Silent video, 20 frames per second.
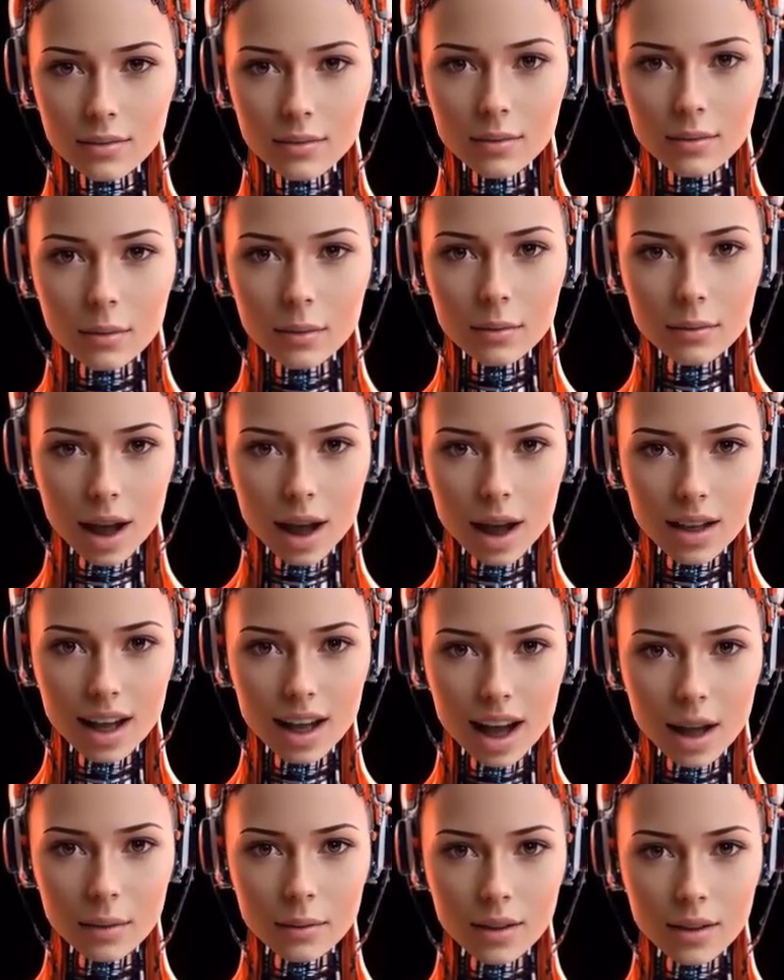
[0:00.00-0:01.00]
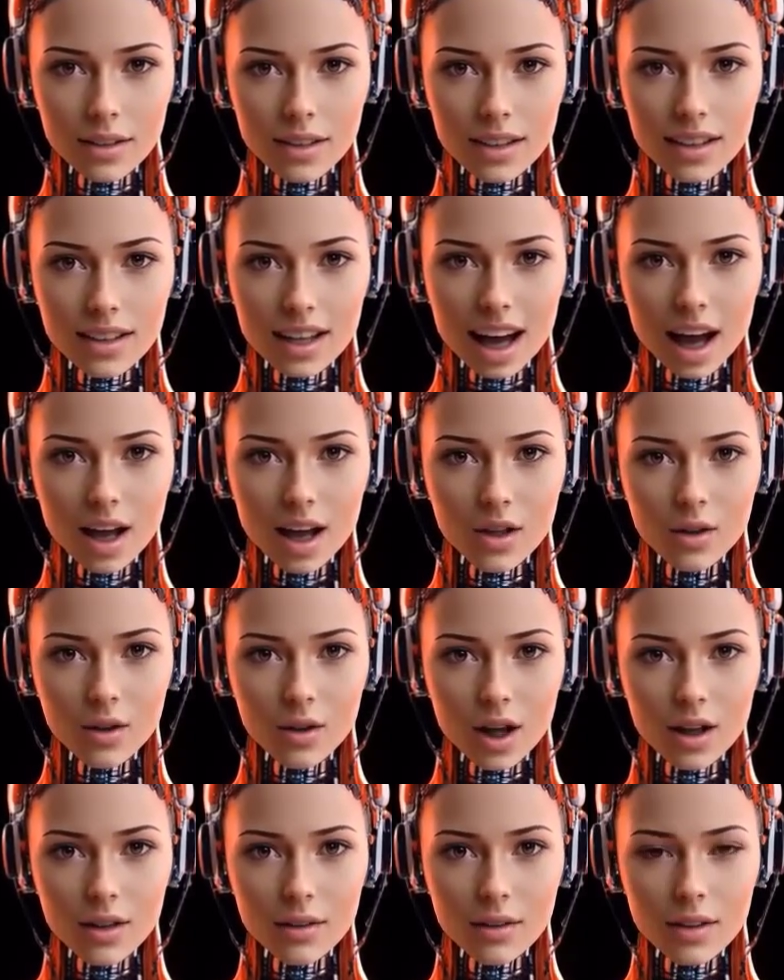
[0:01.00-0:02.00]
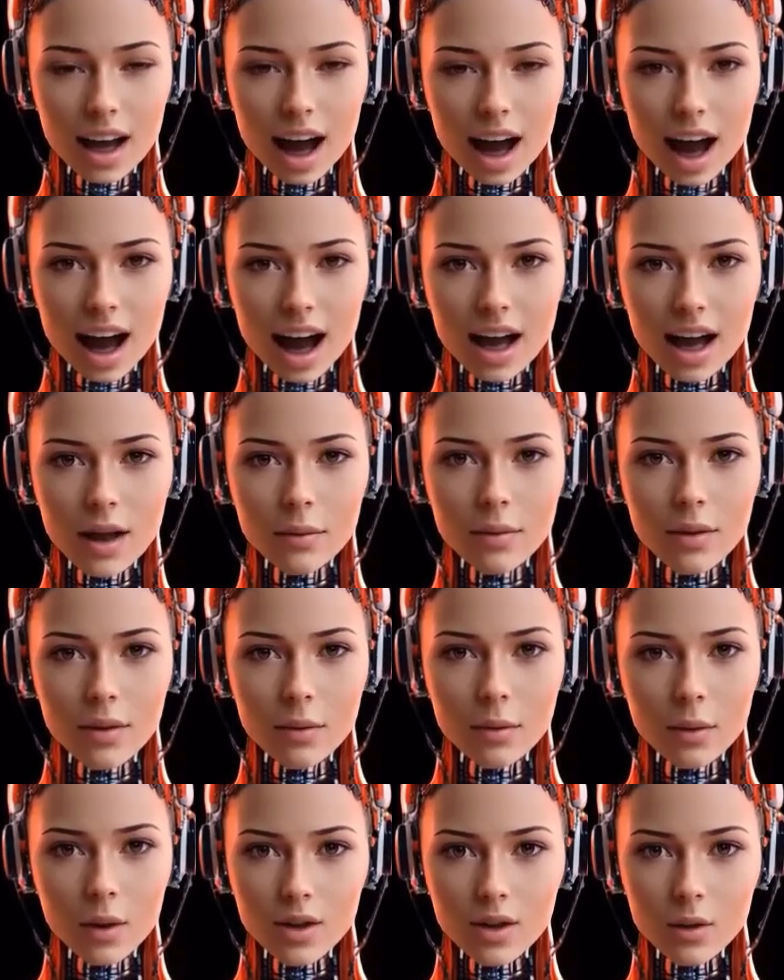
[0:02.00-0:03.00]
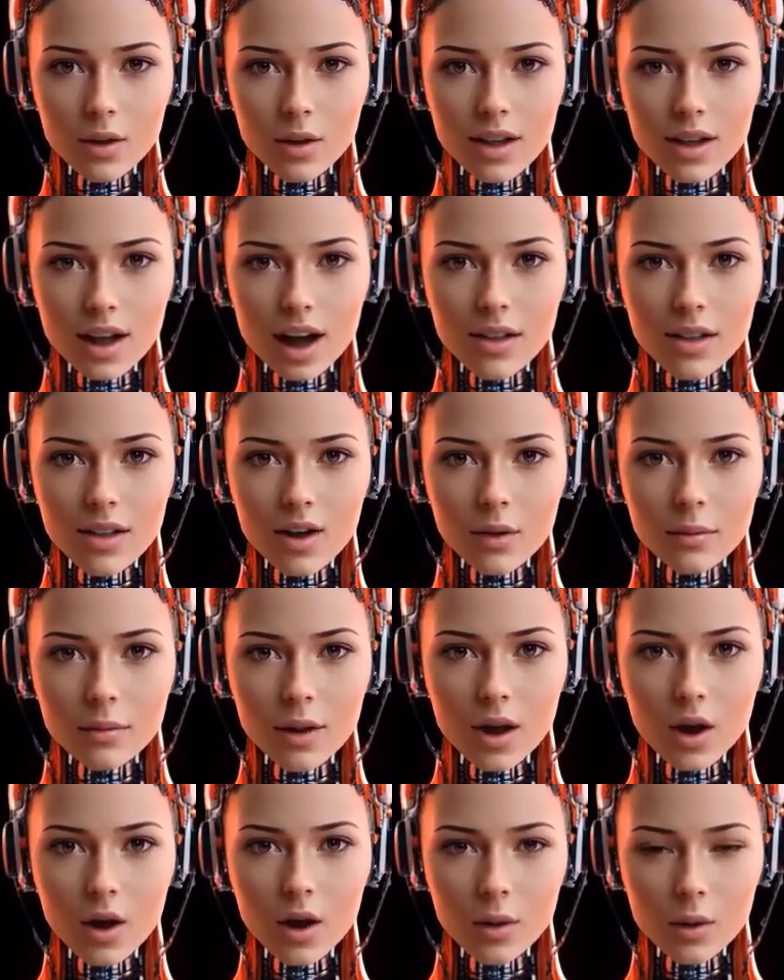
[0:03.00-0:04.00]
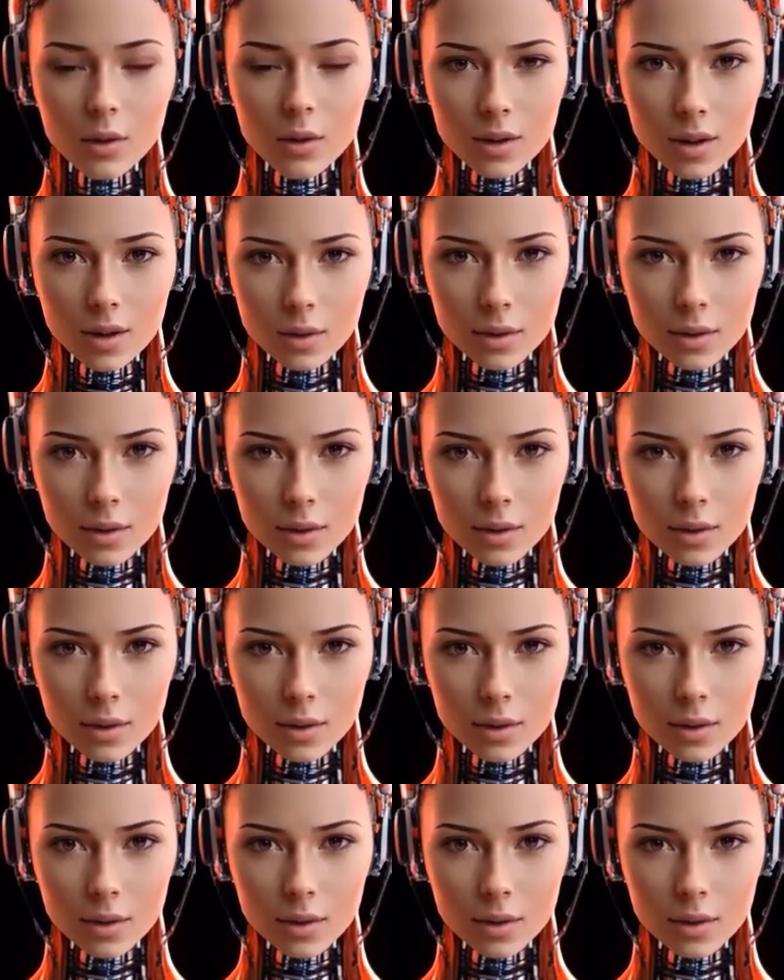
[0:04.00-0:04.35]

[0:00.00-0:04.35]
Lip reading: 1. Technical failures. Spacecraft are complex machines.